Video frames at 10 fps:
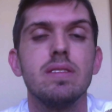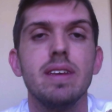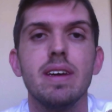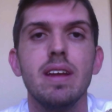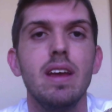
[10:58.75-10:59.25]

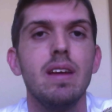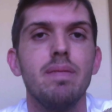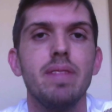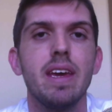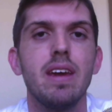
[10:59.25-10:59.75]
that
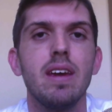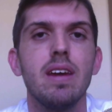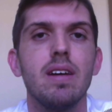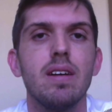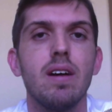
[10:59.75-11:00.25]
they
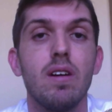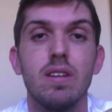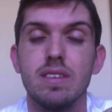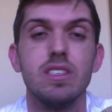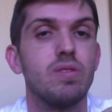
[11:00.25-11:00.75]
are
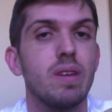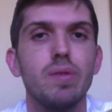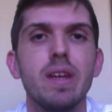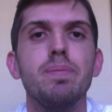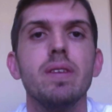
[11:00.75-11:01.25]
essentially
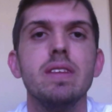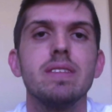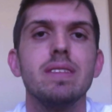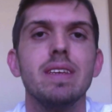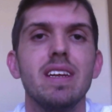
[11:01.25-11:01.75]

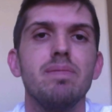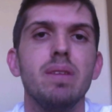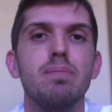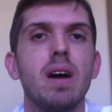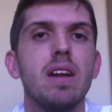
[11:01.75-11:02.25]
reprints that have
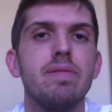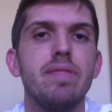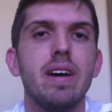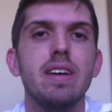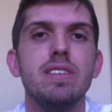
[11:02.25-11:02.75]
been
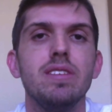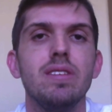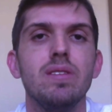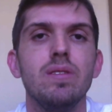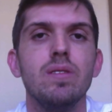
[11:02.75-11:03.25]
modified
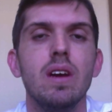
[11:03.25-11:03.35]
to